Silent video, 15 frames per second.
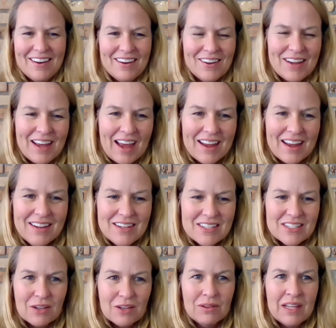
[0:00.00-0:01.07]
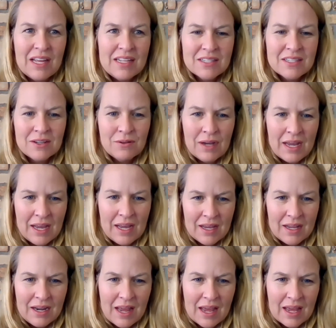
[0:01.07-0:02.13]
Okay, so let's go
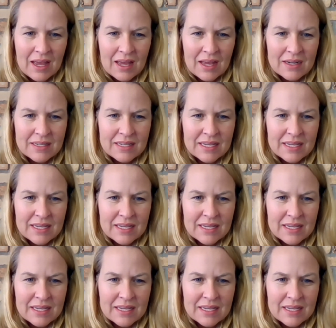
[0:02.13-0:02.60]
ahead and